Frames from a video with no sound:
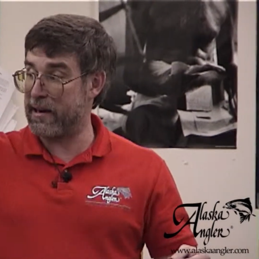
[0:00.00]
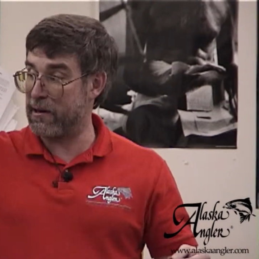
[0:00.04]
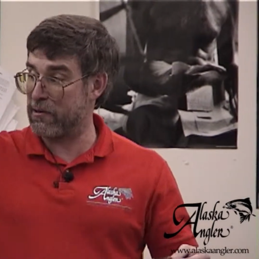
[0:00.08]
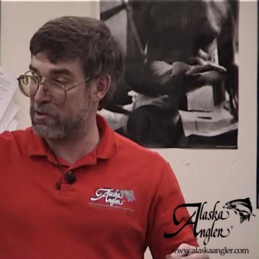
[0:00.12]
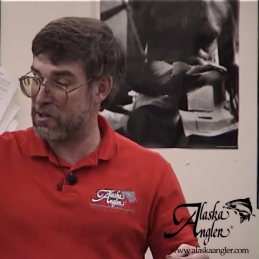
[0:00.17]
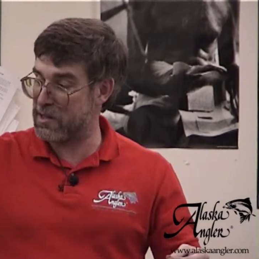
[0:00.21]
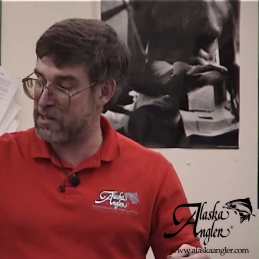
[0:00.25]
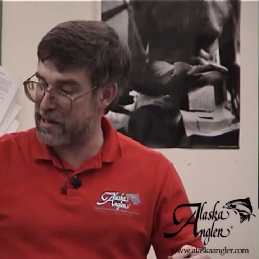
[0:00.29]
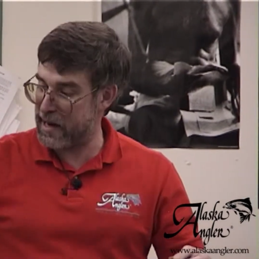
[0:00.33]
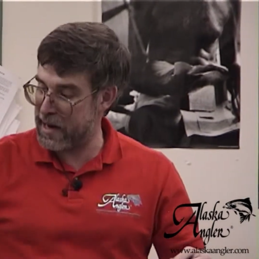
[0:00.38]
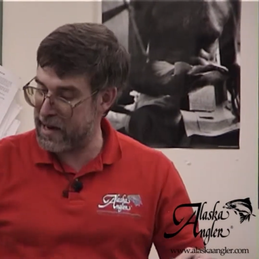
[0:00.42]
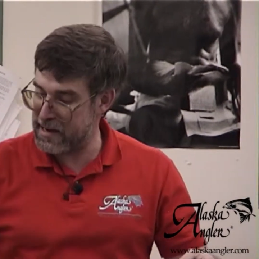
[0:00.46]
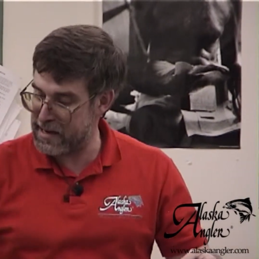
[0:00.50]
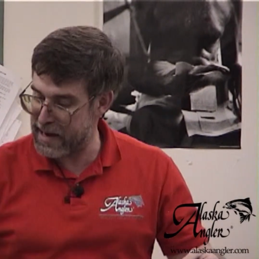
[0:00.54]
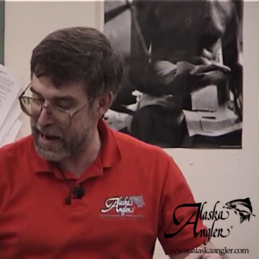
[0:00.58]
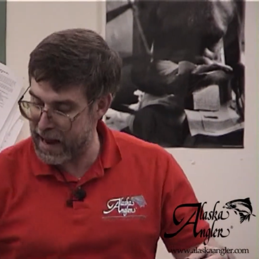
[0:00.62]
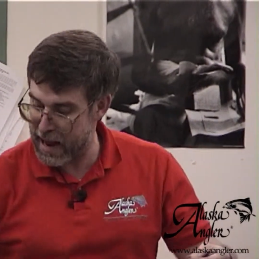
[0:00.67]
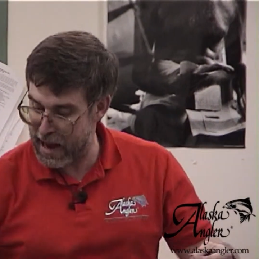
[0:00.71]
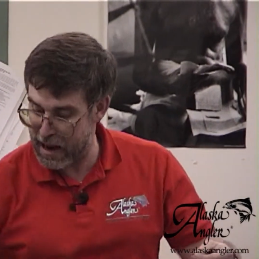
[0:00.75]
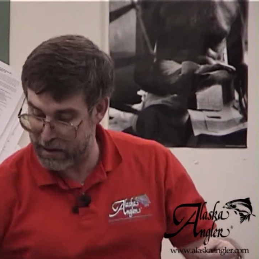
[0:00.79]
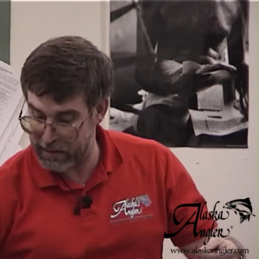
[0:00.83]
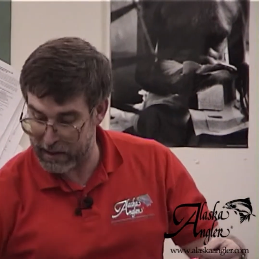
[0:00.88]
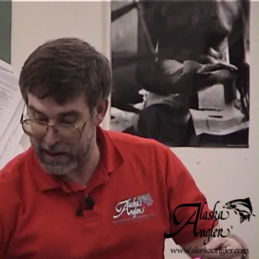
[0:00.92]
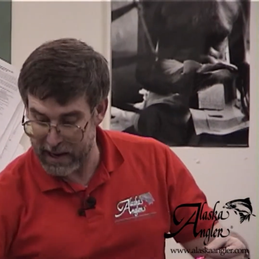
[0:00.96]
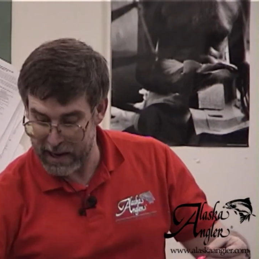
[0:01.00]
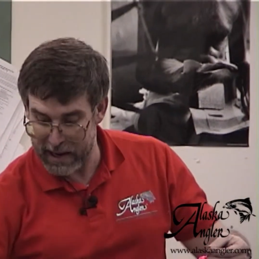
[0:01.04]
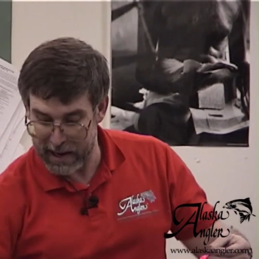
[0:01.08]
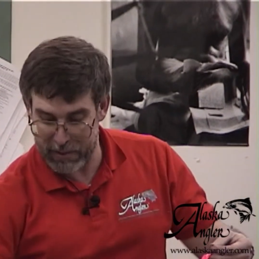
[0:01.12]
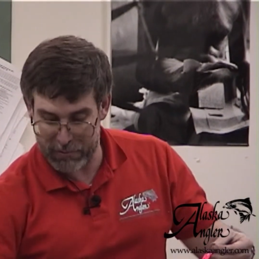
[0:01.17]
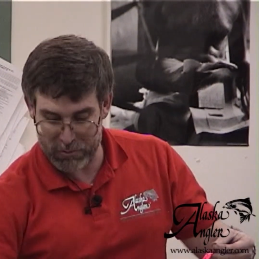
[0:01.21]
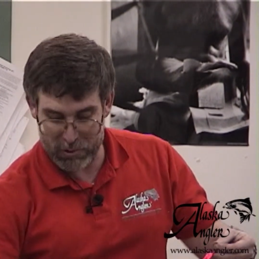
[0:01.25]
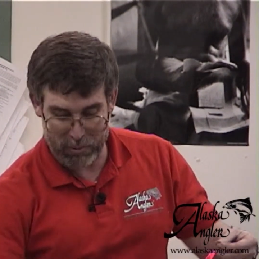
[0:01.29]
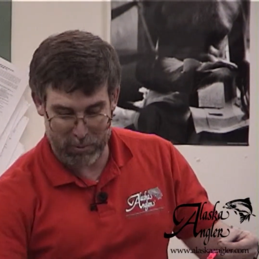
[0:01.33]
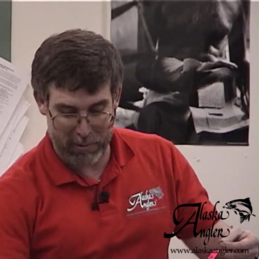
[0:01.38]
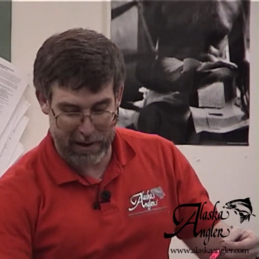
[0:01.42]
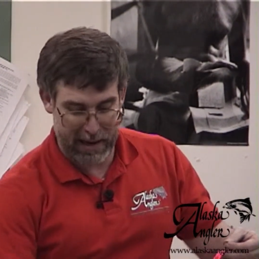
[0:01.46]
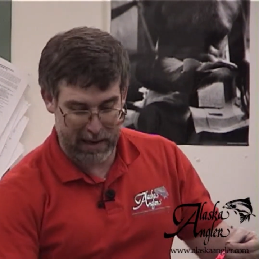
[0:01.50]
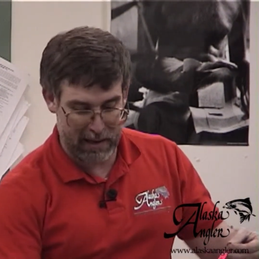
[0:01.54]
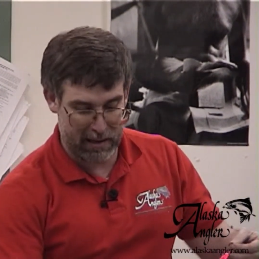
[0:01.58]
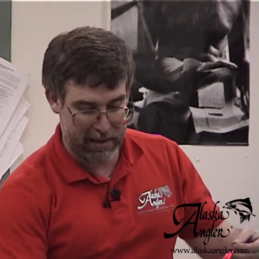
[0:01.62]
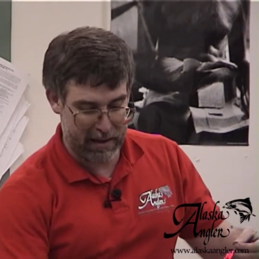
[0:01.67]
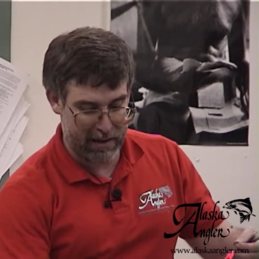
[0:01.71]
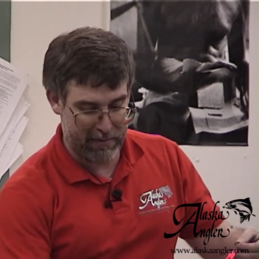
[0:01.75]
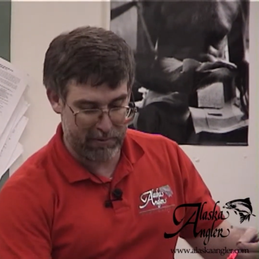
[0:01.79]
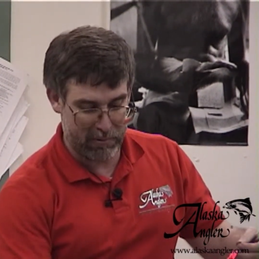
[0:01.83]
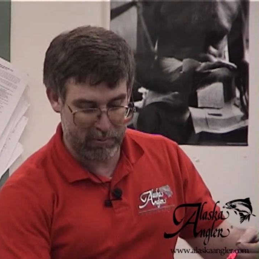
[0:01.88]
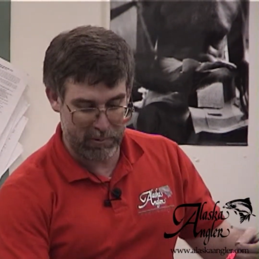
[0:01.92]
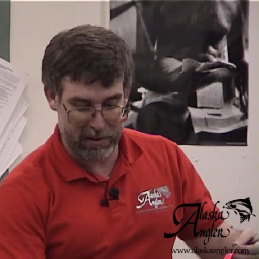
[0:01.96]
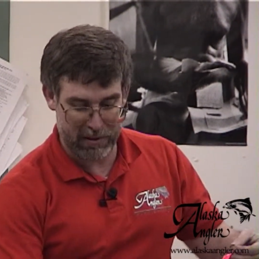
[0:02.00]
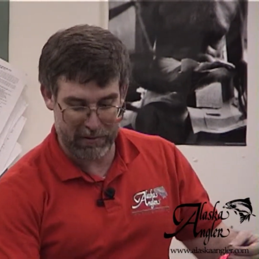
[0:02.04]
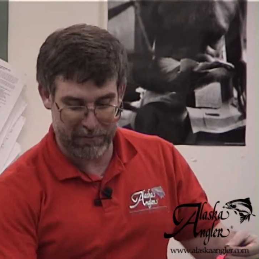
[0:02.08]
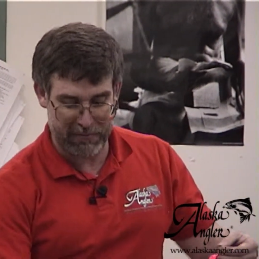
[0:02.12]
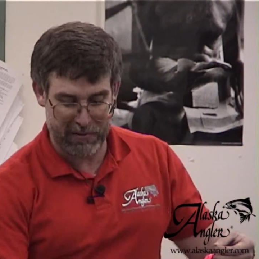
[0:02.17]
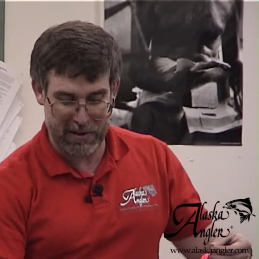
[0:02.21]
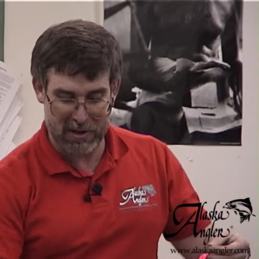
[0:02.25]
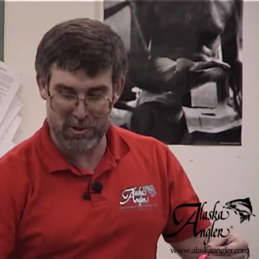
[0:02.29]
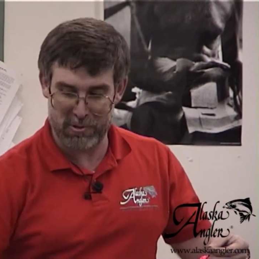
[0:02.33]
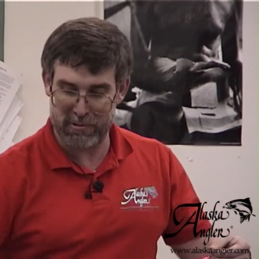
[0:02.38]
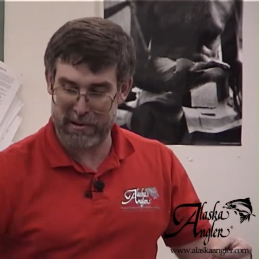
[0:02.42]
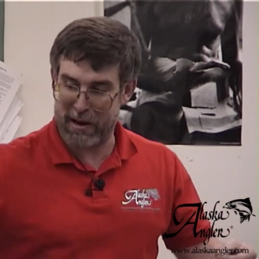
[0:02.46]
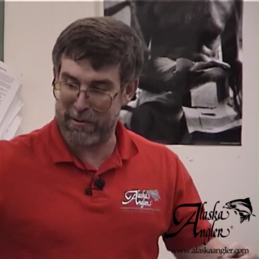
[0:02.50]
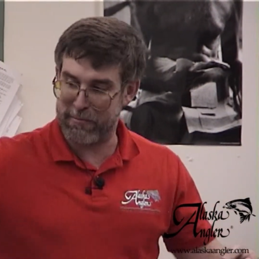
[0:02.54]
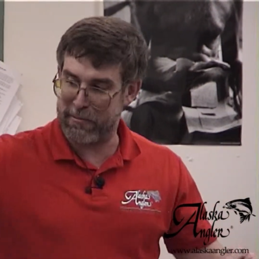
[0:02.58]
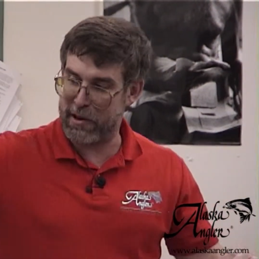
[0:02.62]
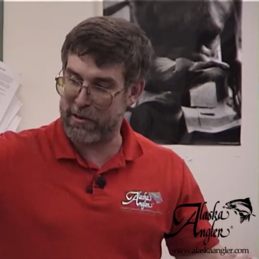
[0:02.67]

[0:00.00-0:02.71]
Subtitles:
it'll stay down at the right level where the fish are at,